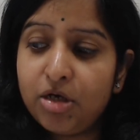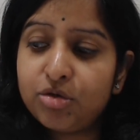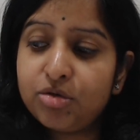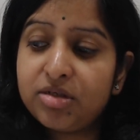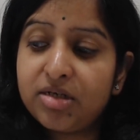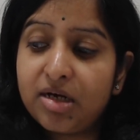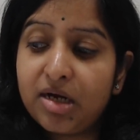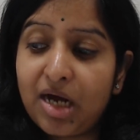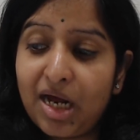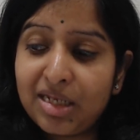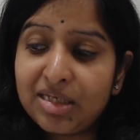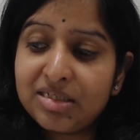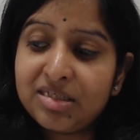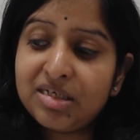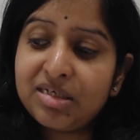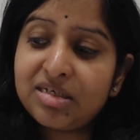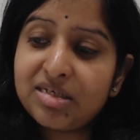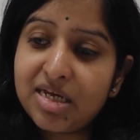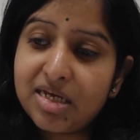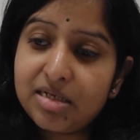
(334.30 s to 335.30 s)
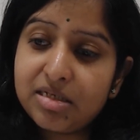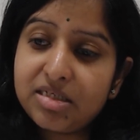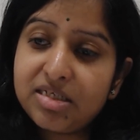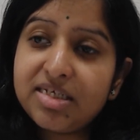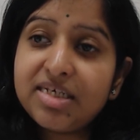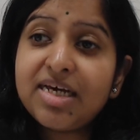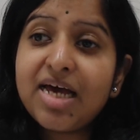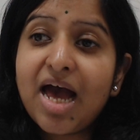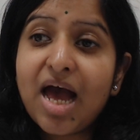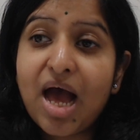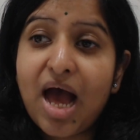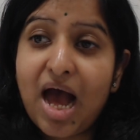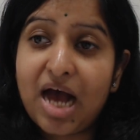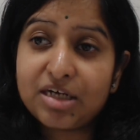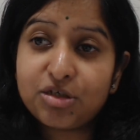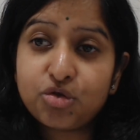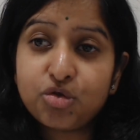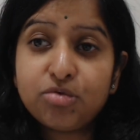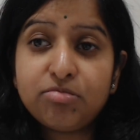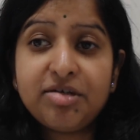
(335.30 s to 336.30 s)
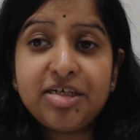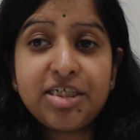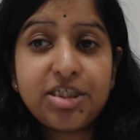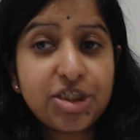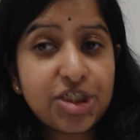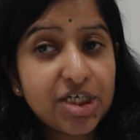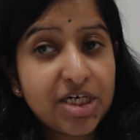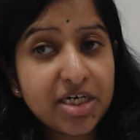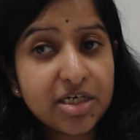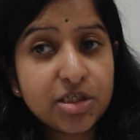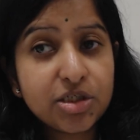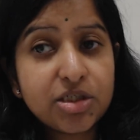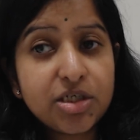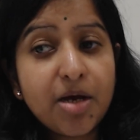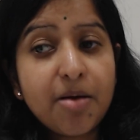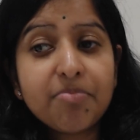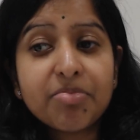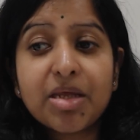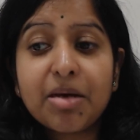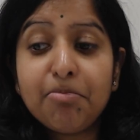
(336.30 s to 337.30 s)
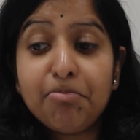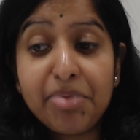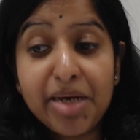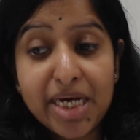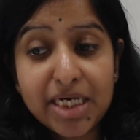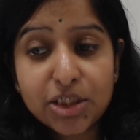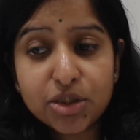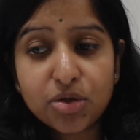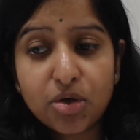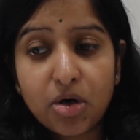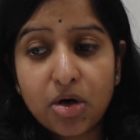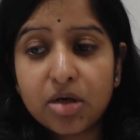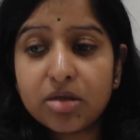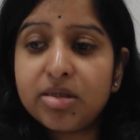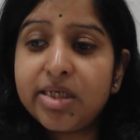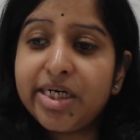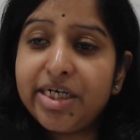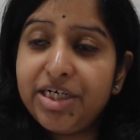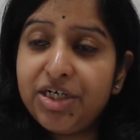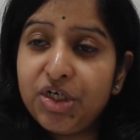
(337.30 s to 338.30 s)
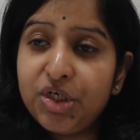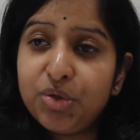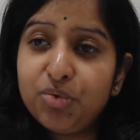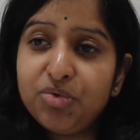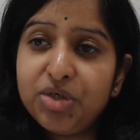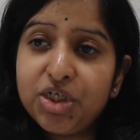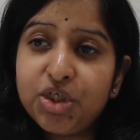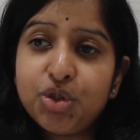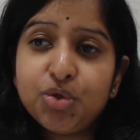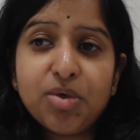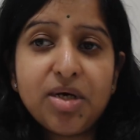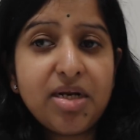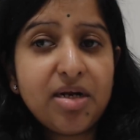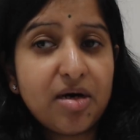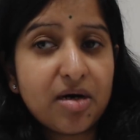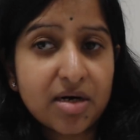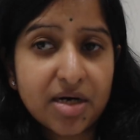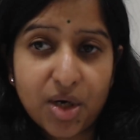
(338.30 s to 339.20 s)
So the consistency has to be changed based on the individual.